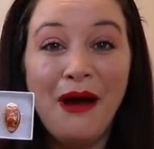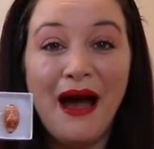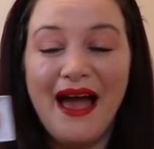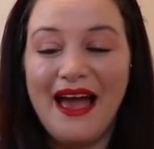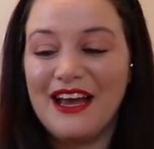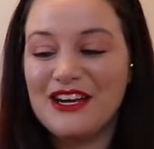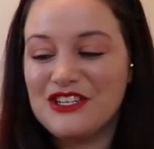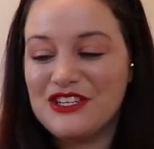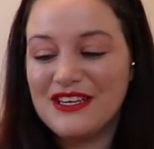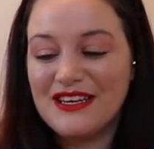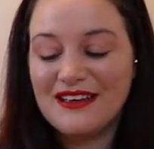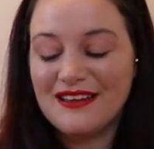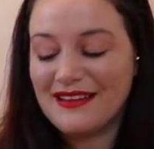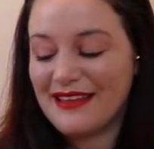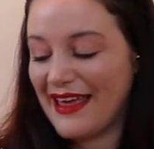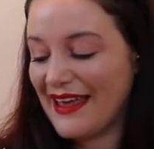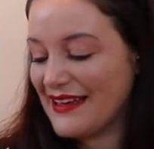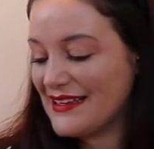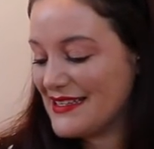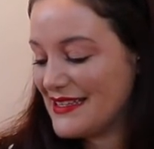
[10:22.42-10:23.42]
I actually
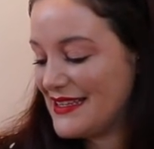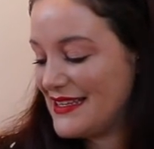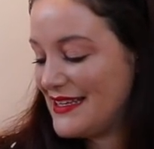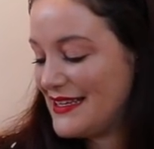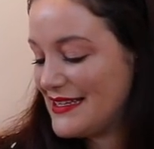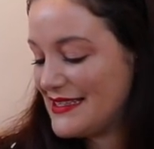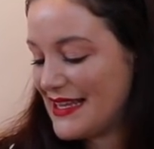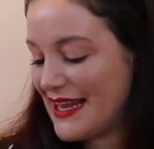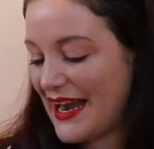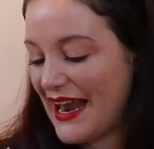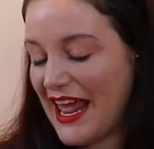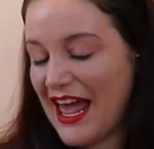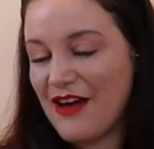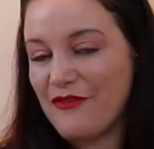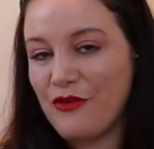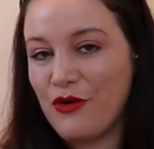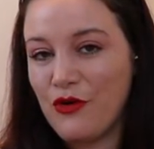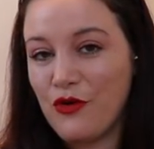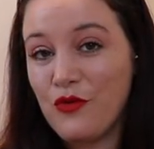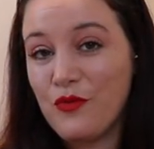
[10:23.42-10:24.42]
collect these and I
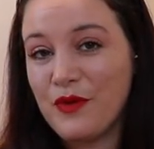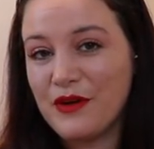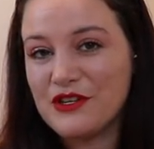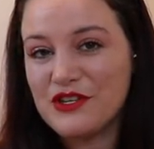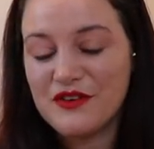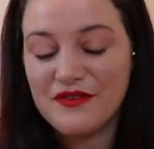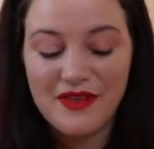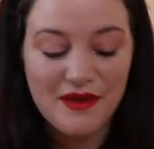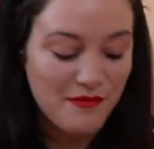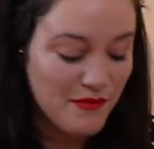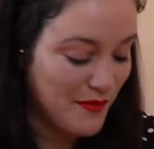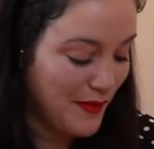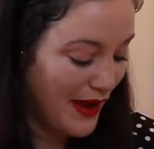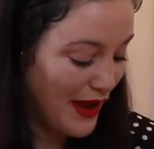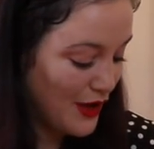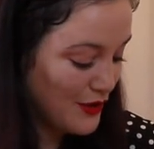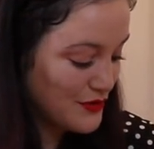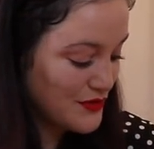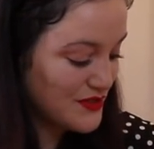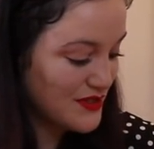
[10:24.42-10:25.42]
have a whole bunch of them in my
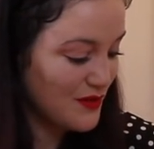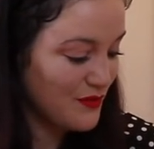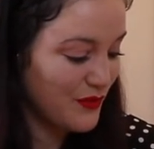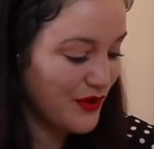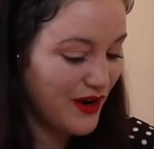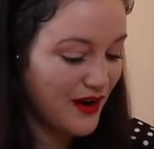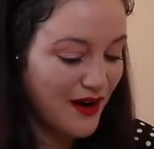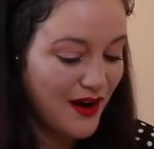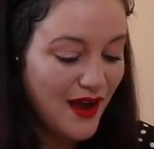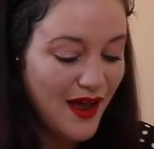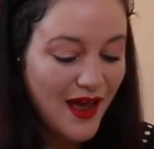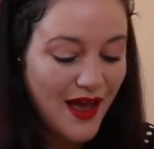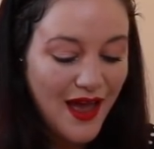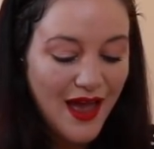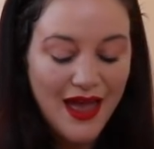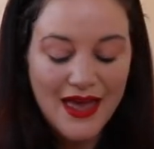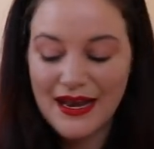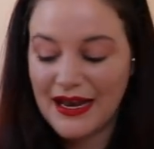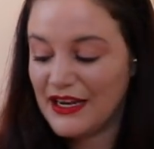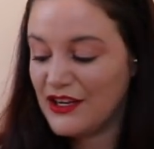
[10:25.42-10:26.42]
house somewhere
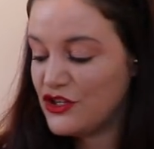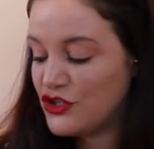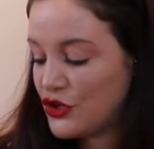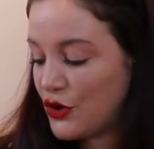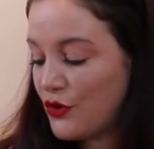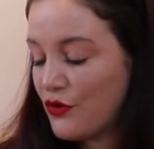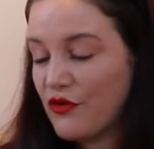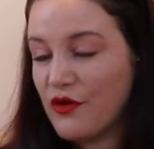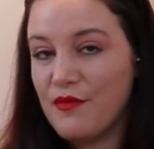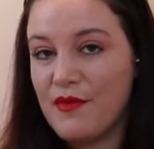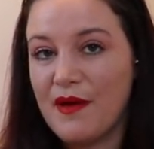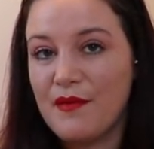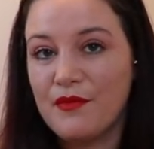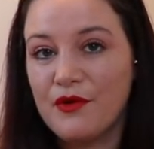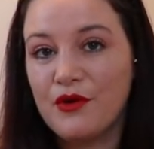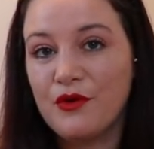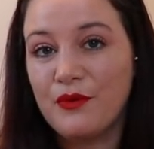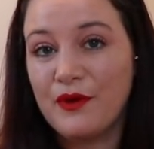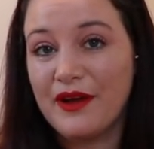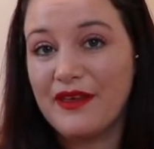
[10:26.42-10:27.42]
and I don't
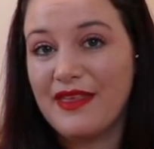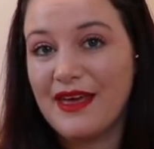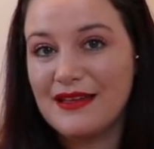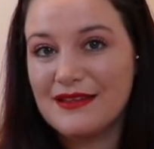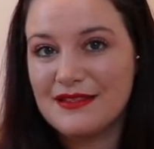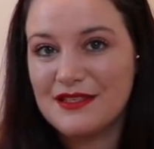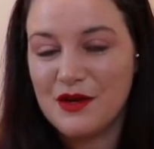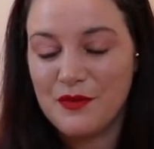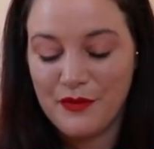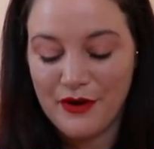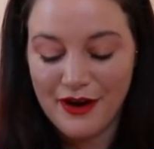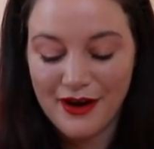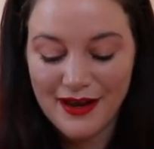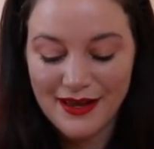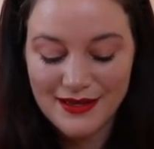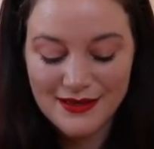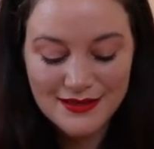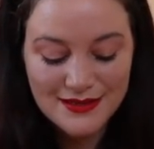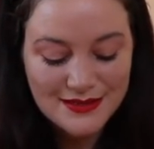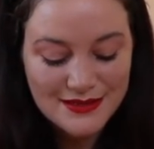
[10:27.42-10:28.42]
remember where that somewhere
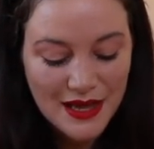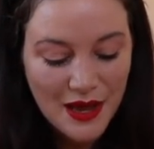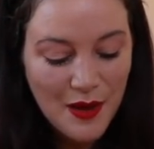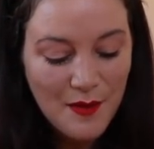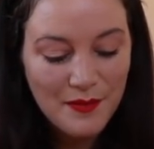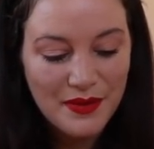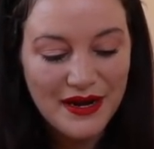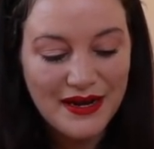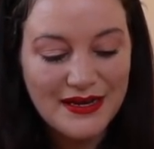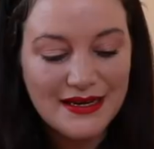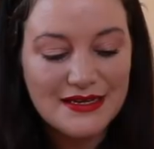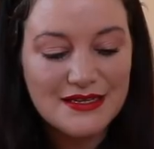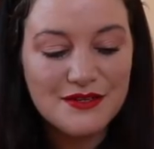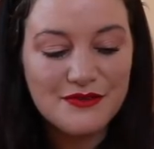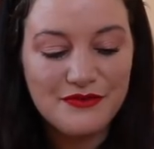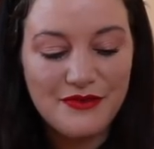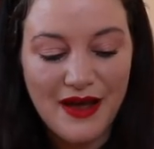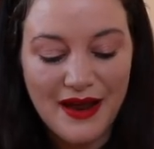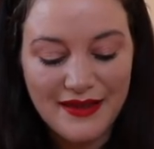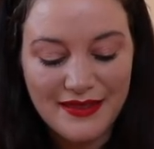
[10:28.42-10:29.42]
is, but I need to
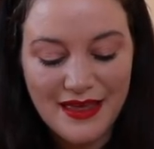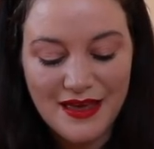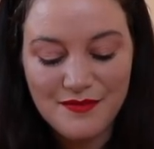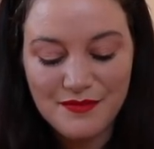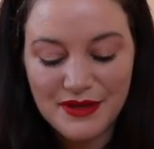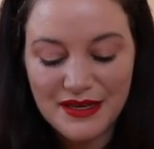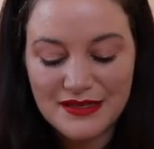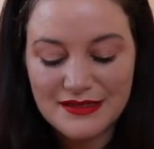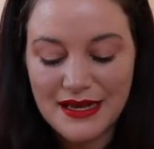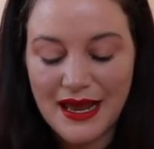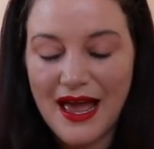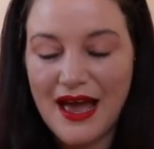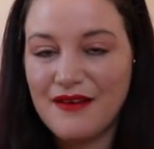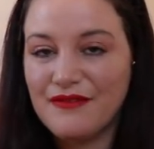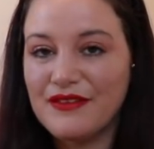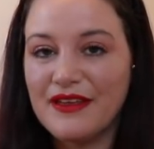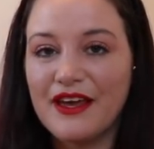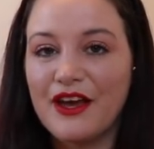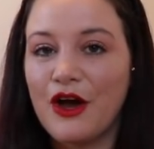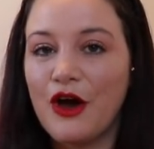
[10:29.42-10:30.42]
find them because I
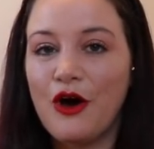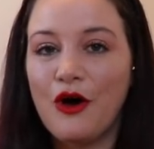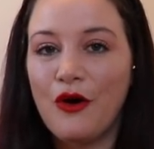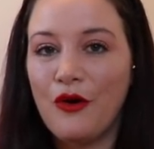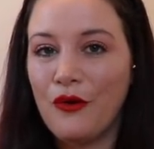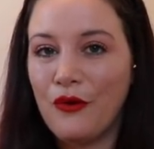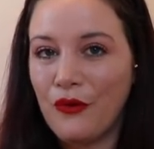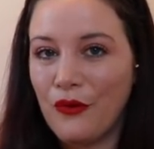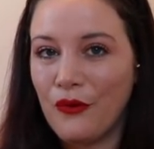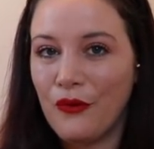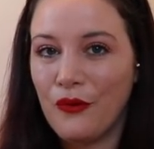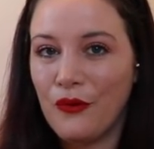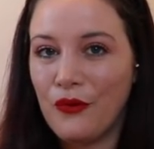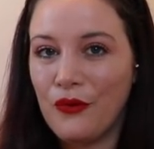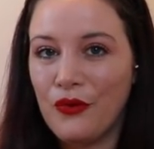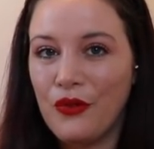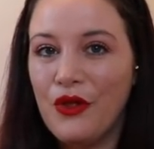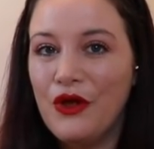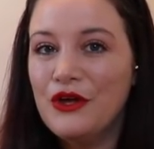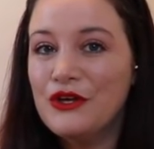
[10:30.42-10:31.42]
have like a
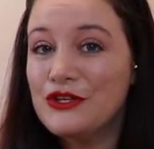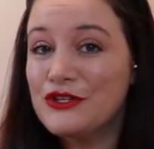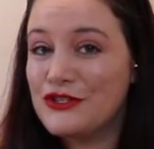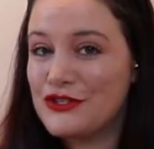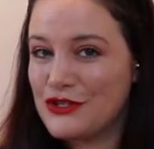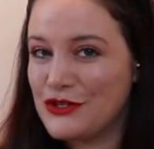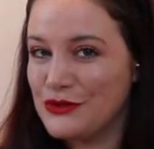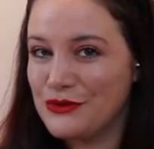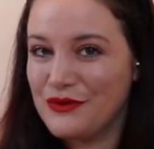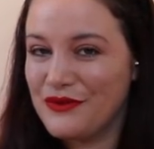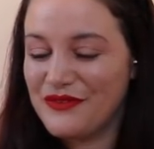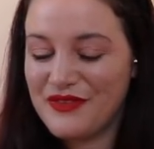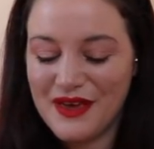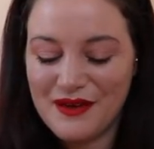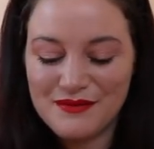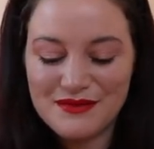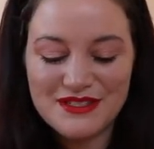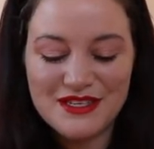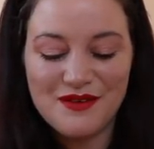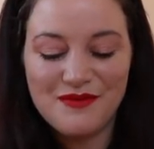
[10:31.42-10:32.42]
whole slew of
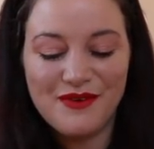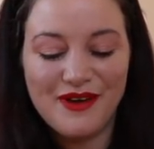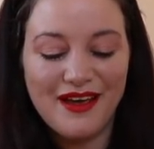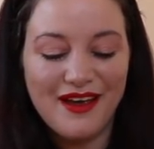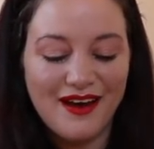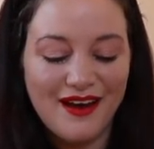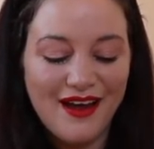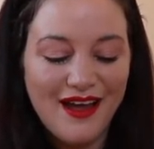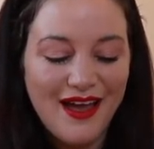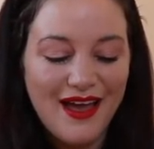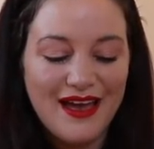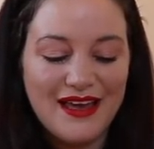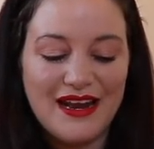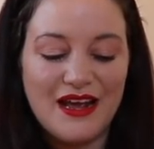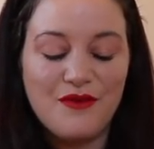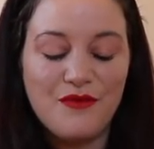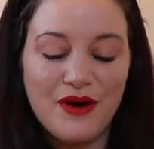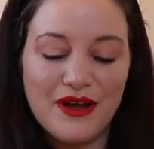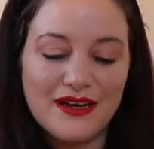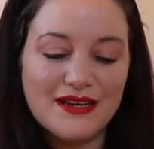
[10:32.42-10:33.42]
them somewhere and
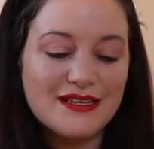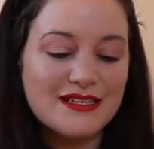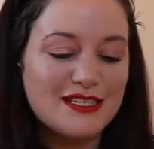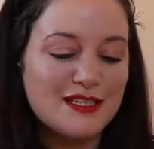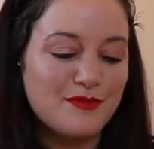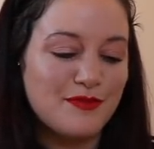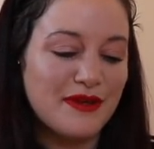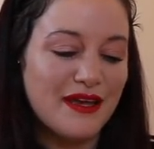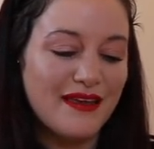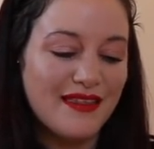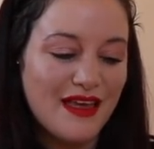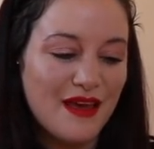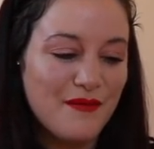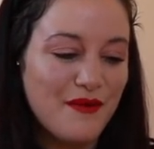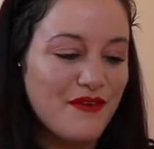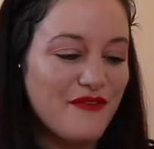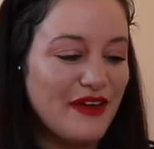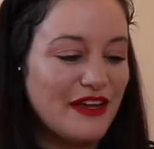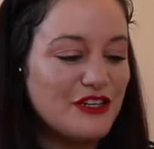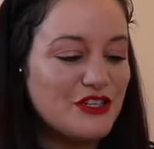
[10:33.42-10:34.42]
I want to display
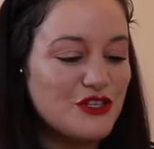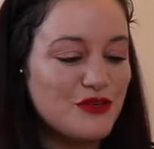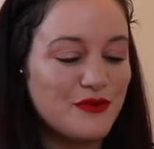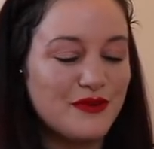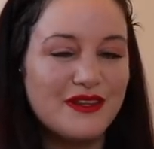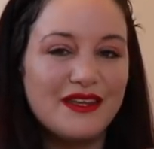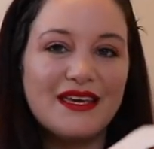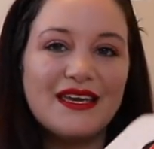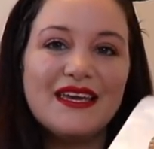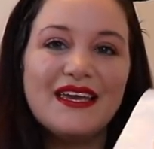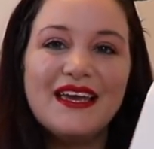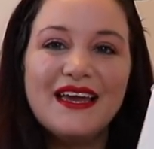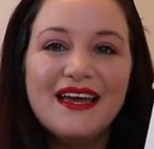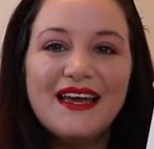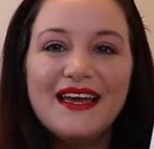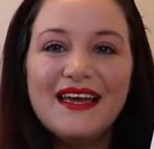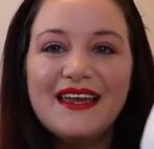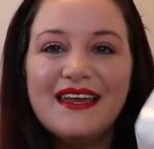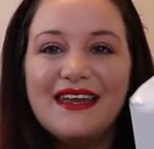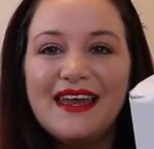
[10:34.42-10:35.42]
them eventually.
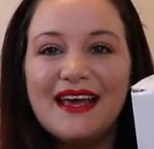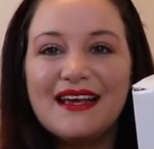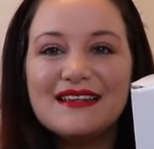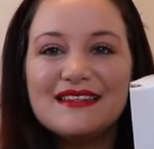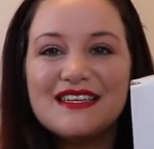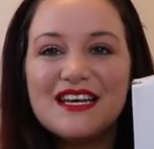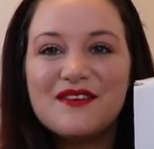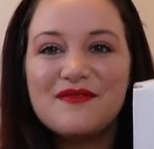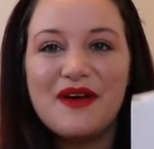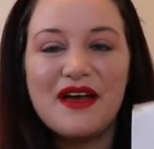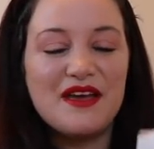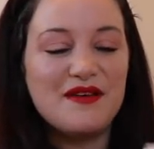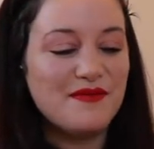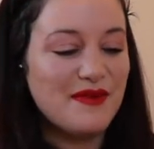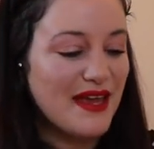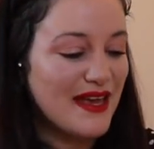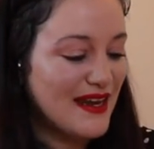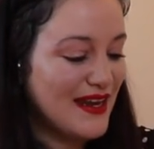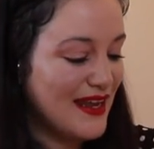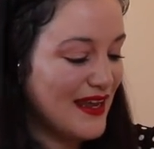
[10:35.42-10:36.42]
Next up, I am
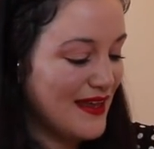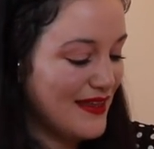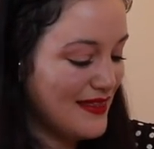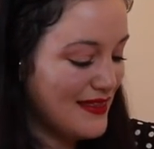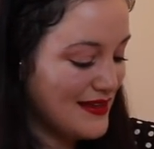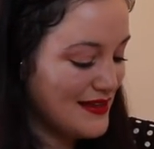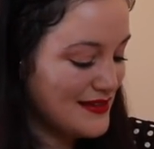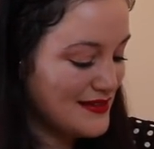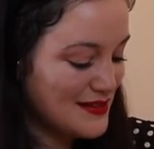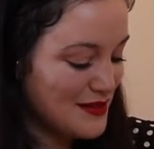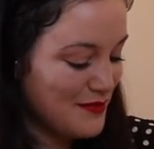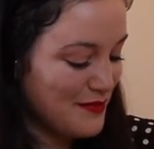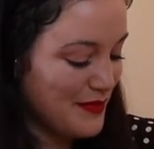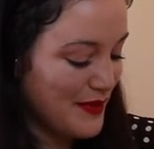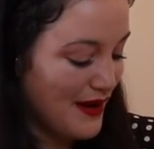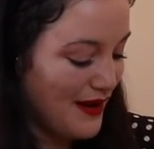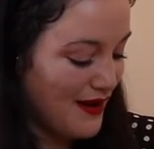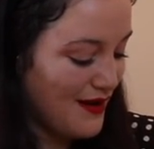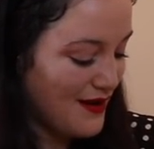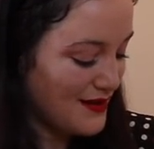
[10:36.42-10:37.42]
getting this
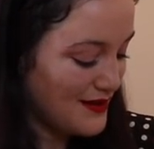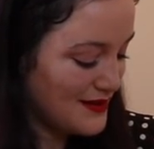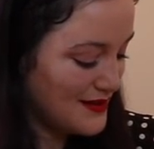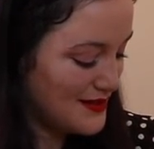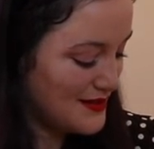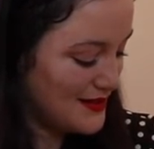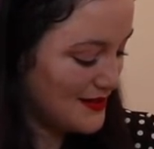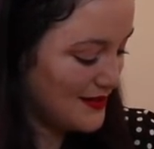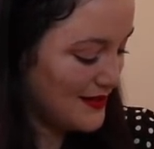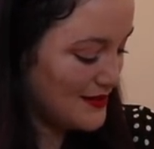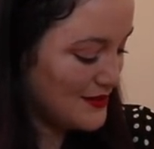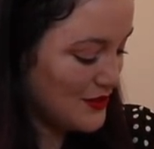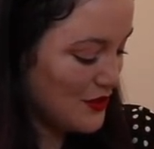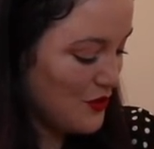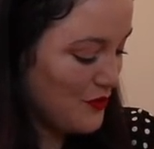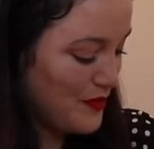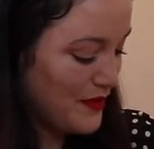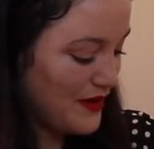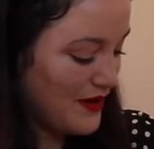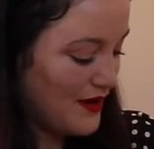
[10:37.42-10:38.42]
box. So let's
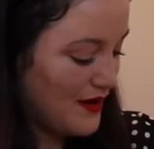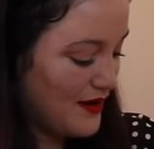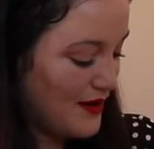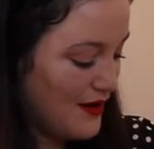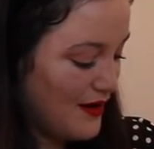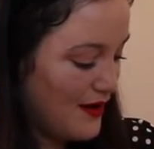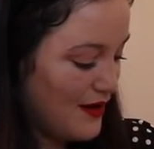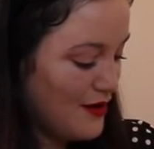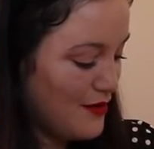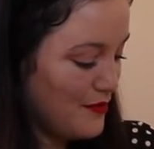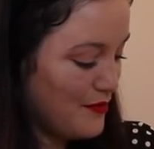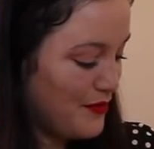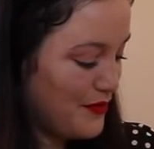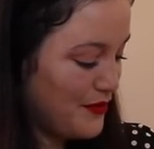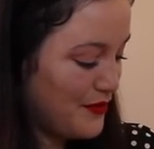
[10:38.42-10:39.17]
open on up.